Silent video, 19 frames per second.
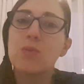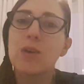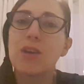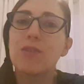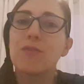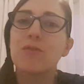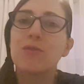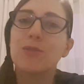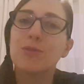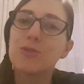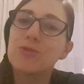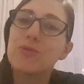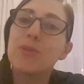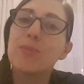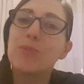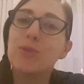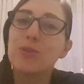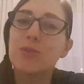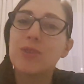way of
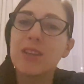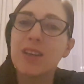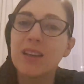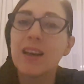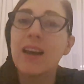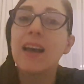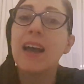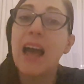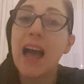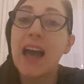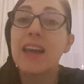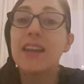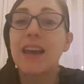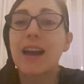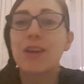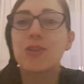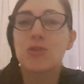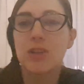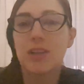contributing and
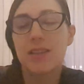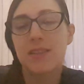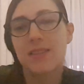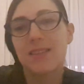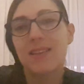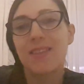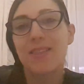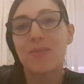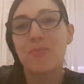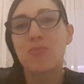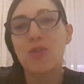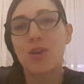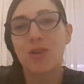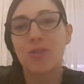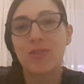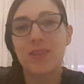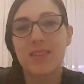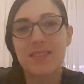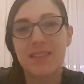actually see the
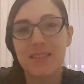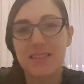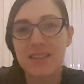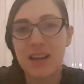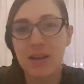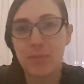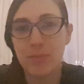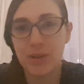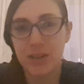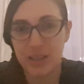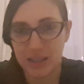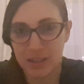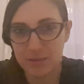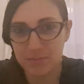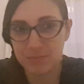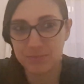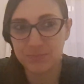progress that's happening.